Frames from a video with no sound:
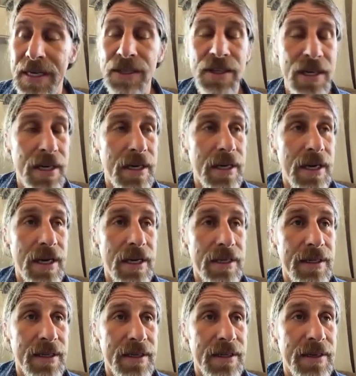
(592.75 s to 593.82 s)
into
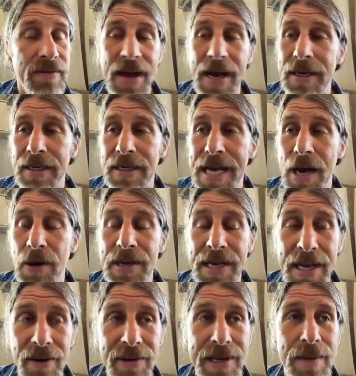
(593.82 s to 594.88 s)
Nevada
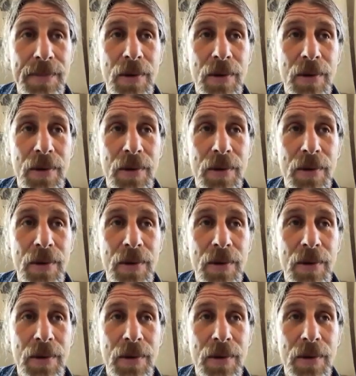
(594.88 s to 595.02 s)
County area.